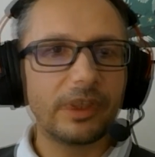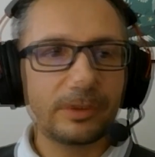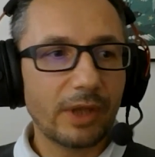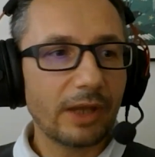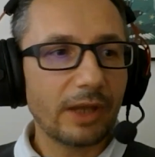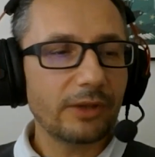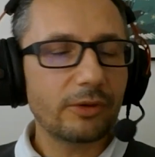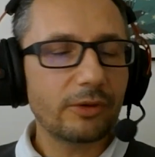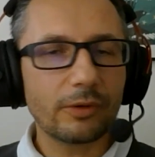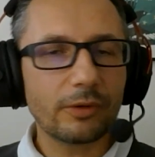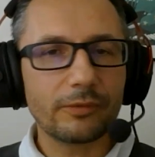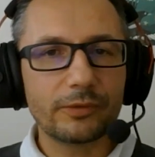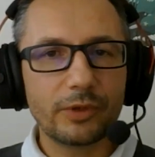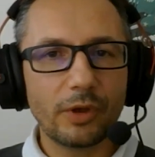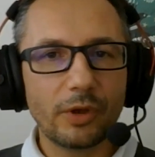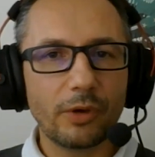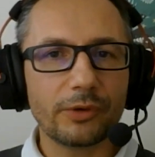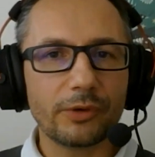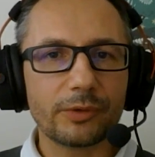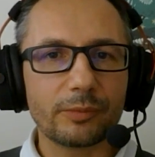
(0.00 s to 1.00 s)
neither of
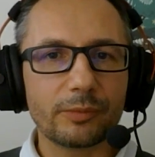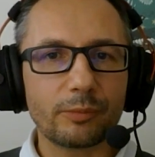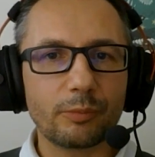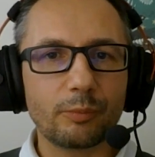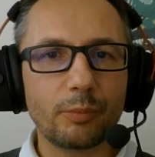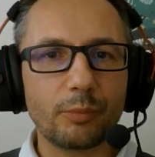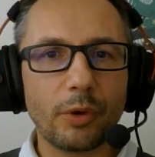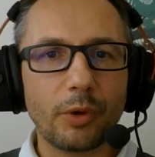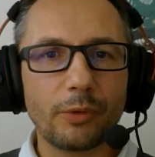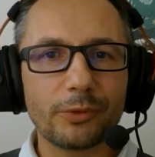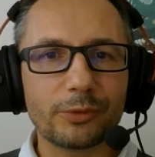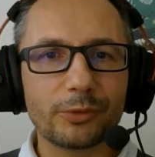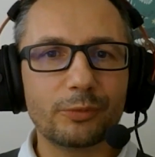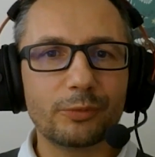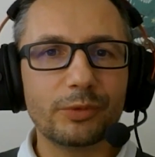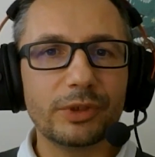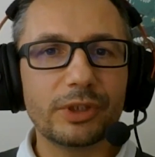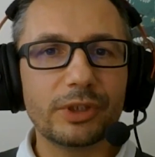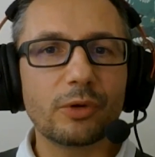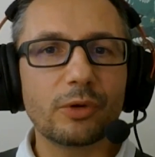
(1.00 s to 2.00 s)
those
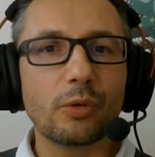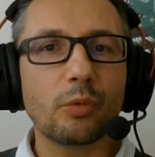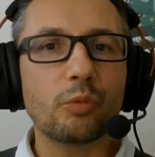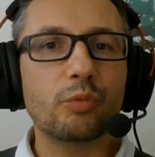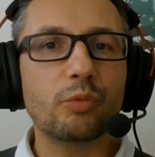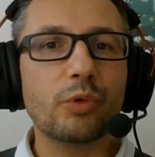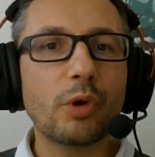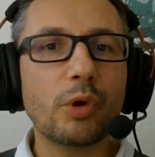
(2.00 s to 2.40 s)
pose real